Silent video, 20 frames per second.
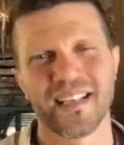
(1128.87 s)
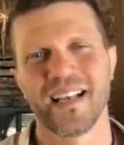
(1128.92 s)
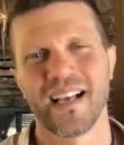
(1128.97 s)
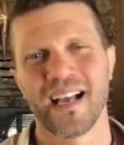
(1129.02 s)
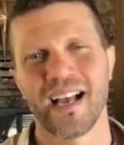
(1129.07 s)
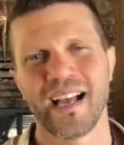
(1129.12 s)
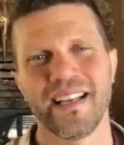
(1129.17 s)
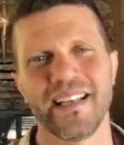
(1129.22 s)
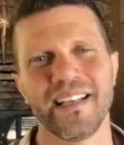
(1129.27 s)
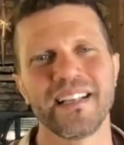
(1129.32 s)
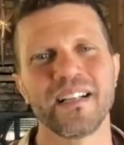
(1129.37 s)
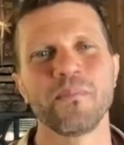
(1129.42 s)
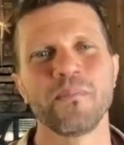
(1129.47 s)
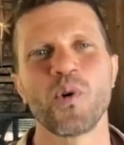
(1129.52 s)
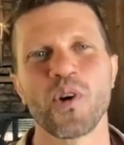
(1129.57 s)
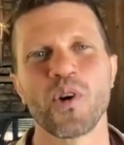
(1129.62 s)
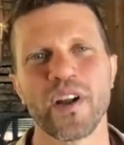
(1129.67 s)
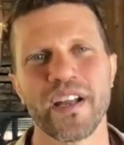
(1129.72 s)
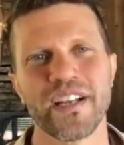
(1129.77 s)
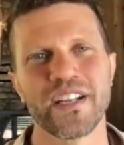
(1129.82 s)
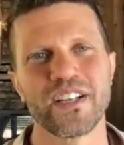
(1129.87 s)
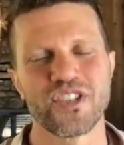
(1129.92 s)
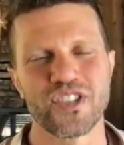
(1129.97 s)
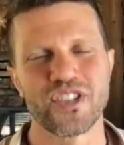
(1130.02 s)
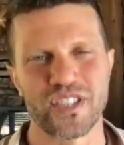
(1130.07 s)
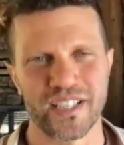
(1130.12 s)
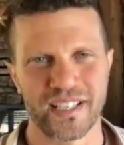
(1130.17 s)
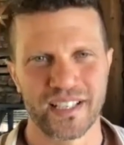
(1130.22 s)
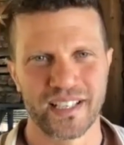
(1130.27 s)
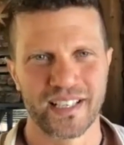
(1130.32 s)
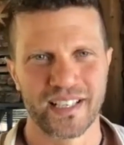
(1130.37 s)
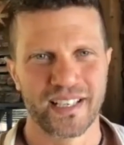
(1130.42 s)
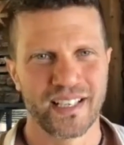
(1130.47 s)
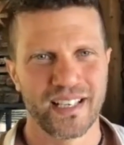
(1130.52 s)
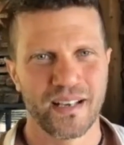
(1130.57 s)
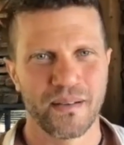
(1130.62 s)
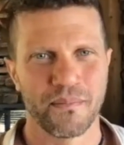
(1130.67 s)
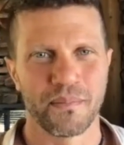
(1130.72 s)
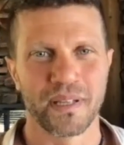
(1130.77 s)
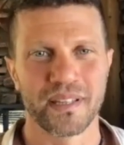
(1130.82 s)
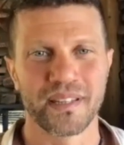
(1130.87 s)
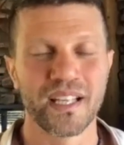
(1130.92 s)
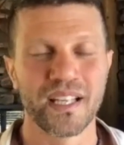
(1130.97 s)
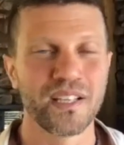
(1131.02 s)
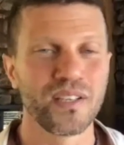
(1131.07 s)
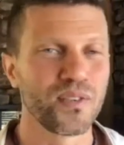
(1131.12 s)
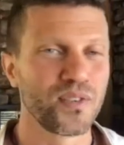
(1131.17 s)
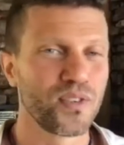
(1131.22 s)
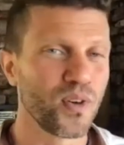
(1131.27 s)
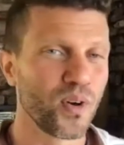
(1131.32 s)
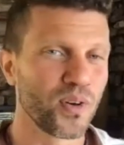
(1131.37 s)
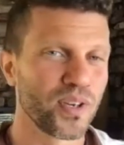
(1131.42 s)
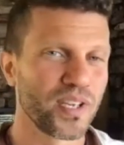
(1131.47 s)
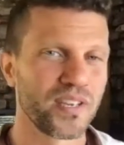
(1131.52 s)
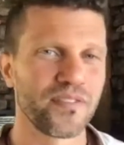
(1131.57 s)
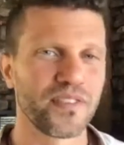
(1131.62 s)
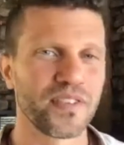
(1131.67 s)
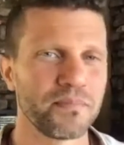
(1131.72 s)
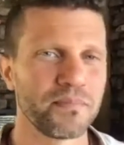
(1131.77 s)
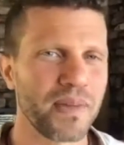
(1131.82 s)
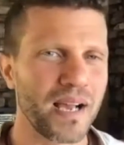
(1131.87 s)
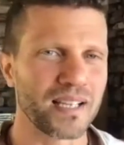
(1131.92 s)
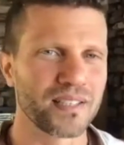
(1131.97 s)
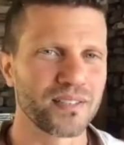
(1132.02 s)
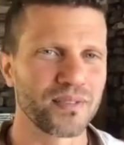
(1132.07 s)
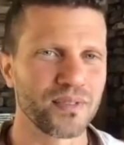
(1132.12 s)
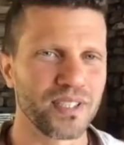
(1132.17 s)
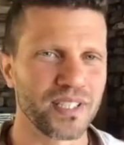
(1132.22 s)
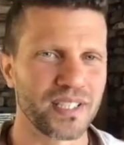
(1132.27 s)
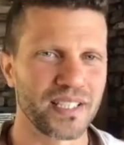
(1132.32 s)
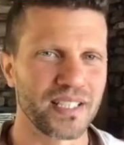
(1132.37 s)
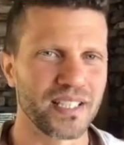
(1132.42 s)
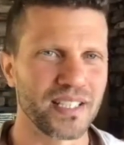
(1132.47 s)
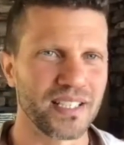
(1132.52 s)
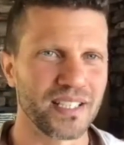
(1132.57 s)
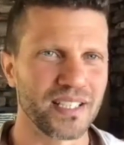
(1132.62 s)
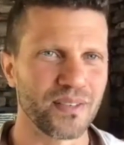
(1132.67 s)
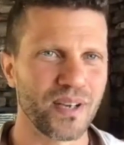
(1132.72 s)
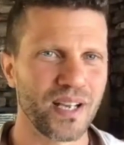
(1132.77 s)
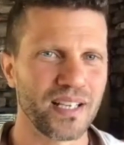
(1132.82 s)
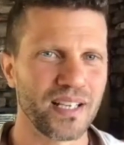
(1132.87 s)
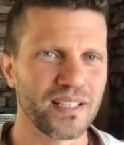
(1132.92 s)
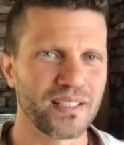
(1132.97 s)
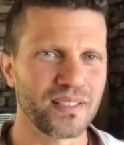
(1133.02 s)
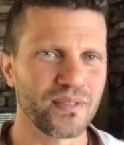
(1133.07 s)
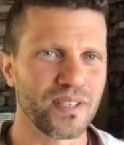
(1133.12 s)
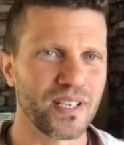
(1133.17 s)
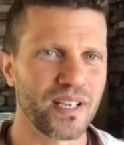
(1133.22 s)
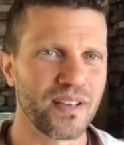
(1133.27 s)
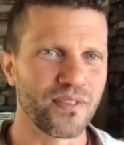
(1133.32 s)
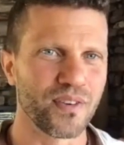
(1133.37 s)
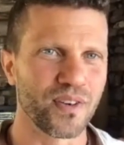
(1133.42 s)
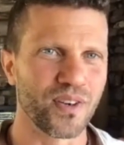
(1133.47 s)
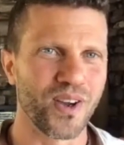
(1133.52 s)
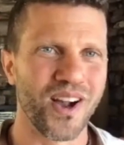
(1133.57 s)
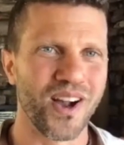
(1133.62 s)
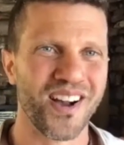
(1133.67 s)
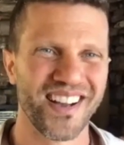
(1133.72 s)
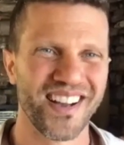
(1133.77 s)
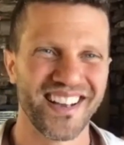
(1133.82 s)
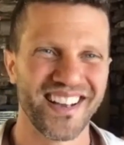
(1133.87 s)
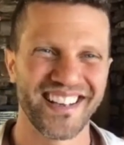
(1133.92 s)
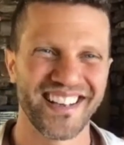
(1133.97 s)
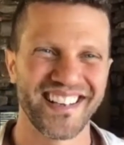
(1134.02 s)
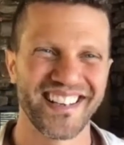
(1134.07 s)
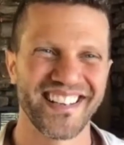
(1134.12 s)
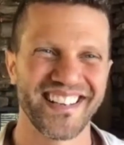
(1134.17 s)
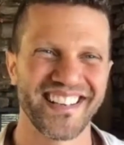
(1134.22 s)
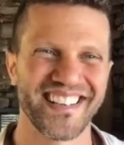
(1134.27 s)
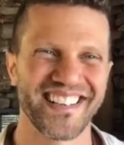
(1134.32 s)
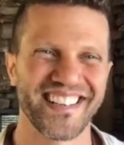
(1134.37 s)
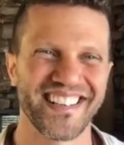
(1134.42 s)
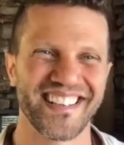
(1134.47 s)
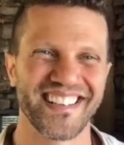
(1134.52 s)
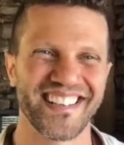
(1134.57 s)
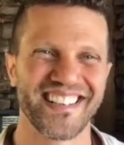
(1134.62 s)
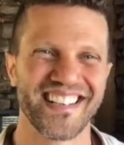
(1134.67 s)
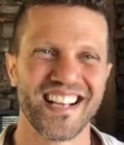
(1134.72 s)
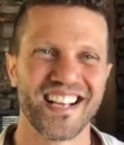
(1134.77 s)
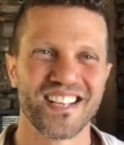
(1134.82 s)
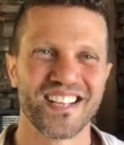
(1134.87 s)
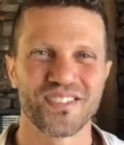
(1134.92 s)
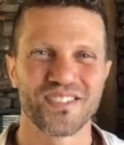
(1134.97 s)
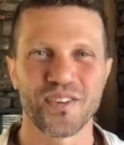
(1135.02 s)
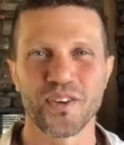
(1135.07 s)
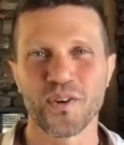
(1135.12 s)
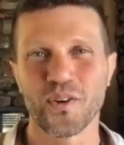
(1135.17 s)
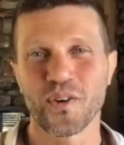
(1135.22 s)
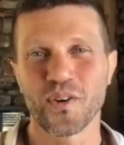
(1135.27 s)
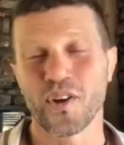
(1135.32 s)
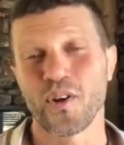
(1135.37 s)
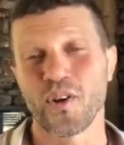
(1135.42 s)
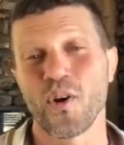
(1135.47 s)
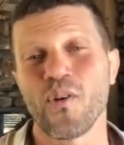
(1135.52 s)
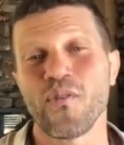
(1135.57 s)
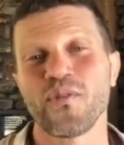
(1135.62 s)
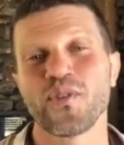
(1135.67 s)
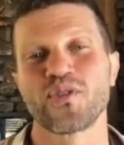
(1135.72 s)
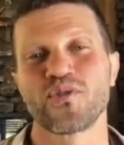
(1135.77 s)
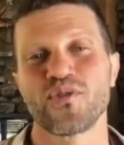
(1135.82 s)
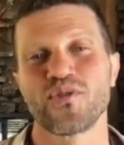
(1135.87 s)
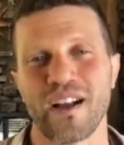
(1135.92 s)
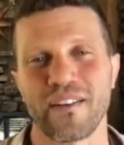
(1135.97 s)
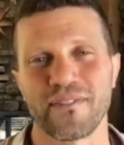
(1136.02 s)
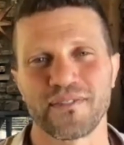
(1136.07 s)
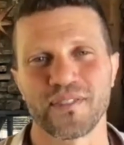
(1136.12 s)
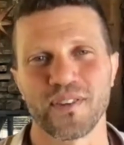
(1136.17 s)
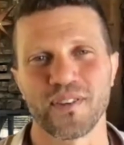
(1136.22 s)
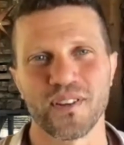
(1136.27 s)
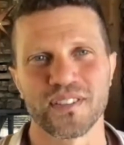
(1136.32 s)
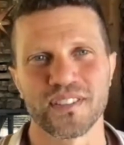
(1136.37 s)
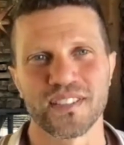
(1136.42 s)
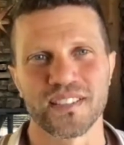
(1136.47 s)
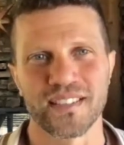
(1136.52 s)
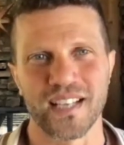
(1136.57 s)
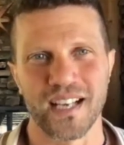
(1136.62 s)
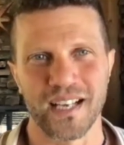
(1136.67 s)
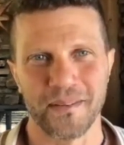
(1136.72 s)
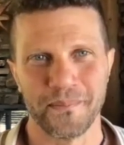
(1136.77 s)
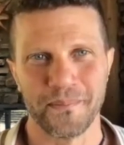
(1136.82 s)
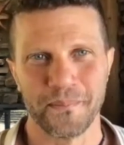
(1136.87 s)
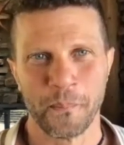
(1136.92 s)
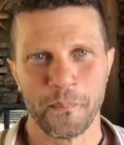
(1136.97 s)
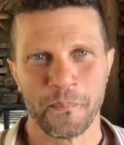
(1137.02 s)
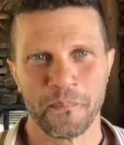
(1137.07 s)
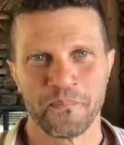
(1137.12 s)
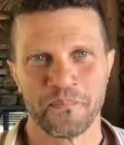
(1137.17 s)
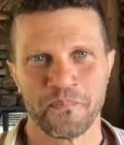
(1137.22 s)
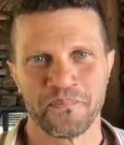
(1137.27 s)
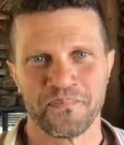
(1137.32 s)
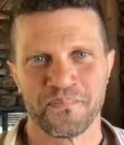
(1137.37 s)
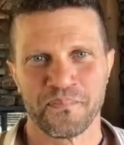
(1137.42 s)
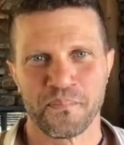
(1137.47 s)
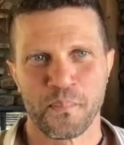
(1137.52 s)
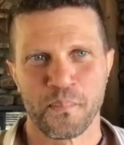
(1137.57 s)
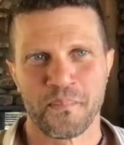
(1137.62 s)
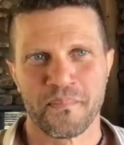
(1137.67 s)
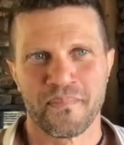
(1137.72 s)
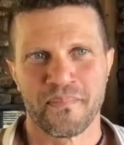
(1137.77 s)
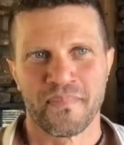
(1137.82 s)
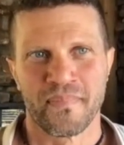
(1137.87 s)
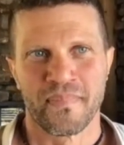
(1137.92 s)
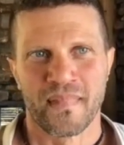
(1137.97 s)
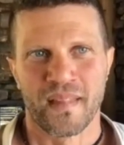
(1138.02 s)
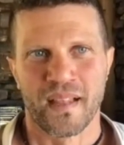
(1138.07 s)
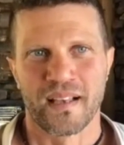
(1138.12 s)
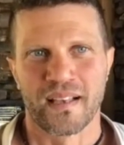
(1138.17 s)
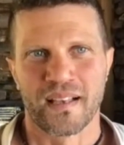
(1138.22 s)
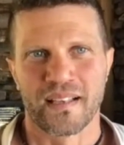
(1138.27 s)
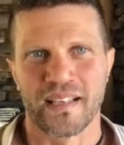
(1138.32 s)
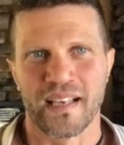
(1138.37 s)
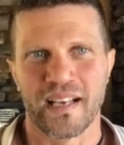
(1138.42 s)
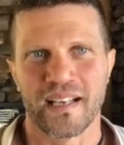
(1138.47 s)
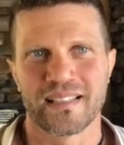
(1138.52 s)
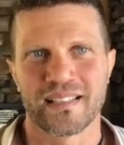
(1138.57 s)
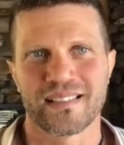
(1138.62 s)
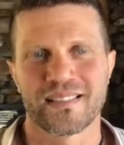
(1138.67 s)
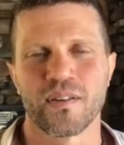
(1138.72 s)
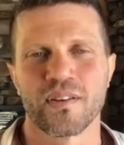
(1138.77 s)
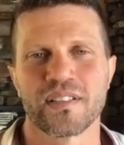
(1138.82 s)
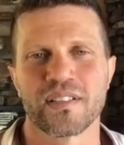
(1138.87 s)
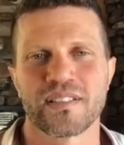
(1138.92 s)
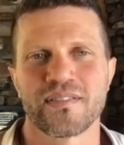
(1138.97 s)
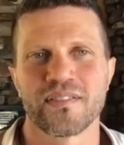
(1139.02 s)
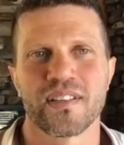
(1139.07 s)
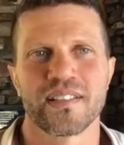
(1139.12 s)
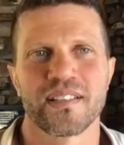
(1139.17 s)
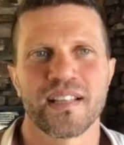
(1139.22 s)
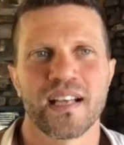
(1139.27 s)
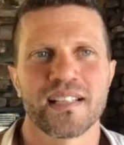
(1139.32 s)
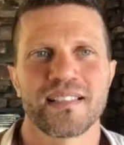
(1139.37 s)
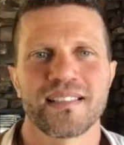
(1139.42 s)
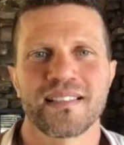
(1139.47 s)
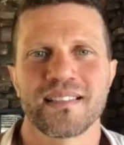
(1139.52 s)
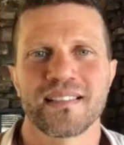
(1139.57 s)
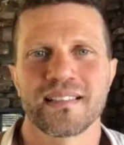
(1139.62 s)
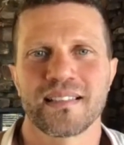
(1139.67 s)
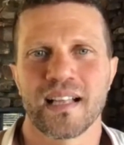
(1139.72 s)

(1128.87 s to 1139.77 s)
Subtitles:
I need more energy. But then you don't give it back to the kidney, right? You never go. So you're on overdraft all the time. Yeah. So that's